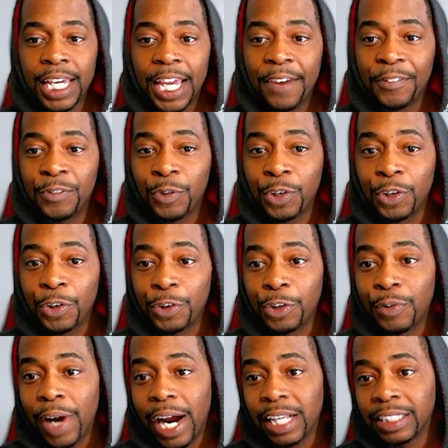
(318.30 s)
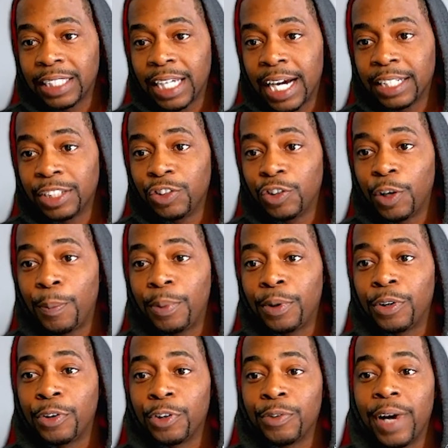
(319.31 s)
If you want it on the right side, then you want to put
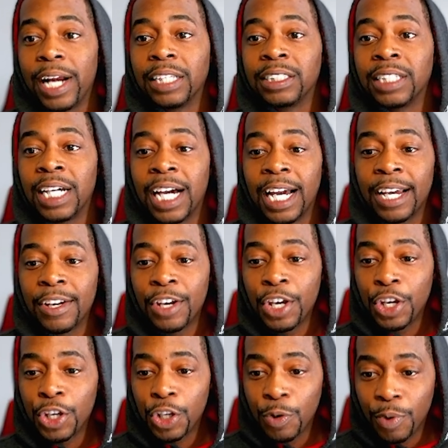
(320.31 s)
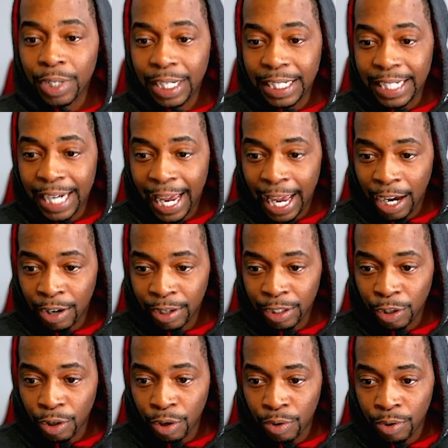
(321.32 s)
it on the right side. You want it down in
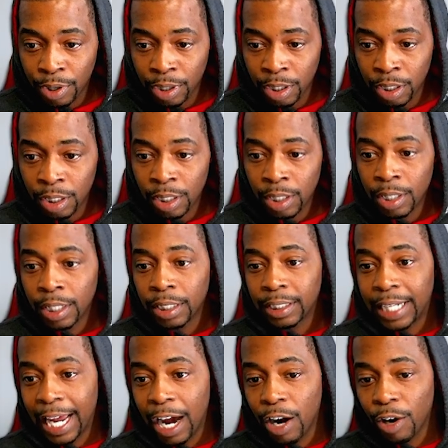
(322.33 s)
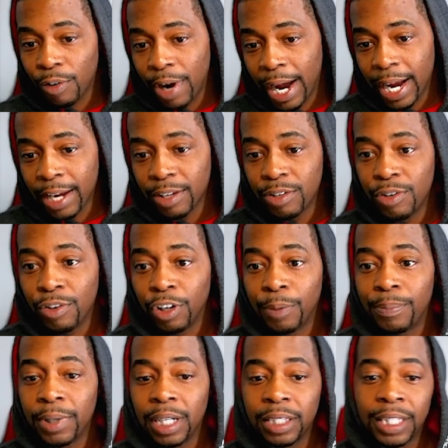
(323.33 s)
the corner, down right, you're gonna
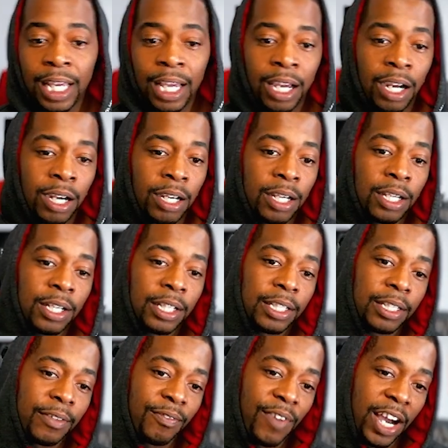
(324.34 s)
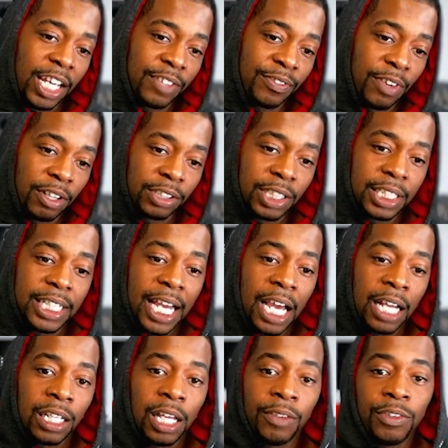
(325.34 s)
put it there. Vice versa,
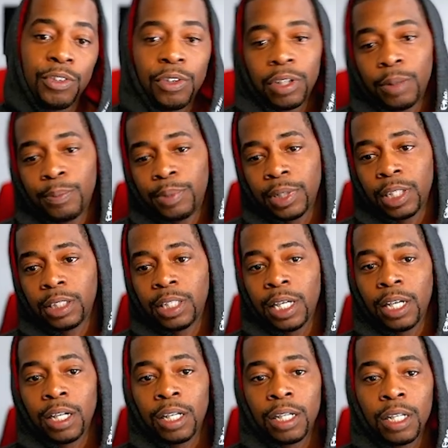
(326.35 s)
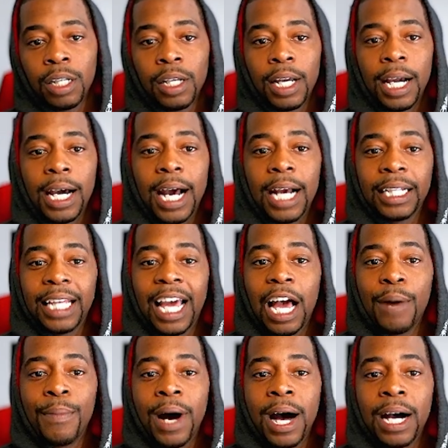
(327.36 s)
down left, you're gonna put it there. I like to
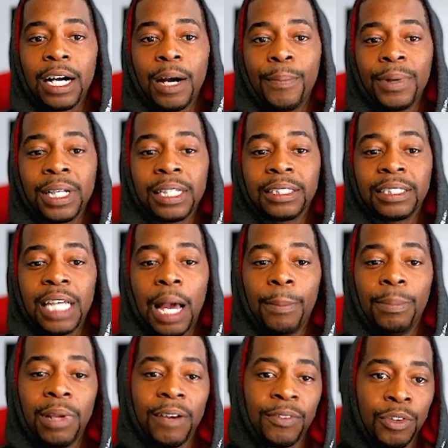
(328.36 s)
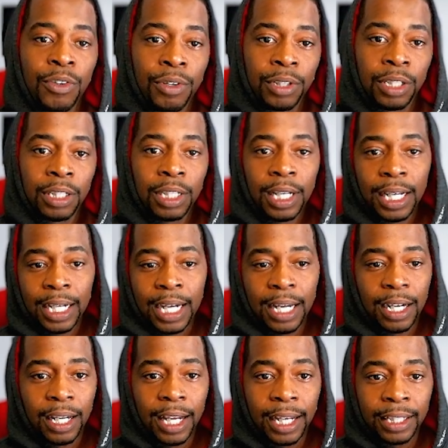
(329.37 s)
have mine up in the top left corner, kind
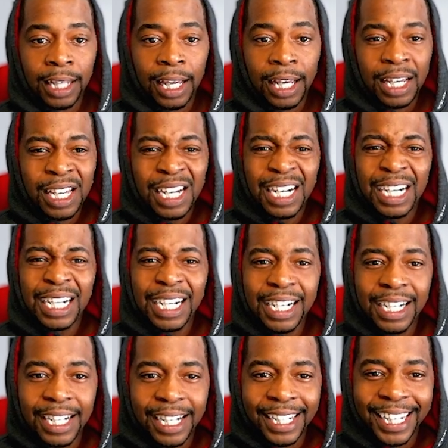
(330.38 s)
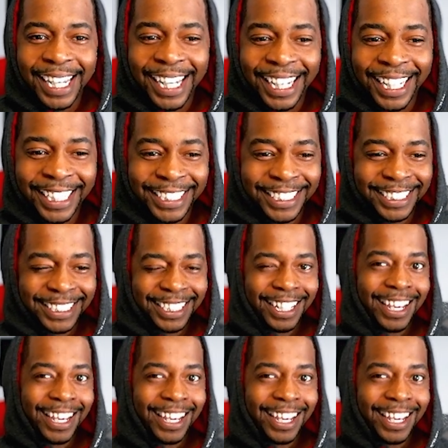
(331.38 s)
of like that, hugging the edge.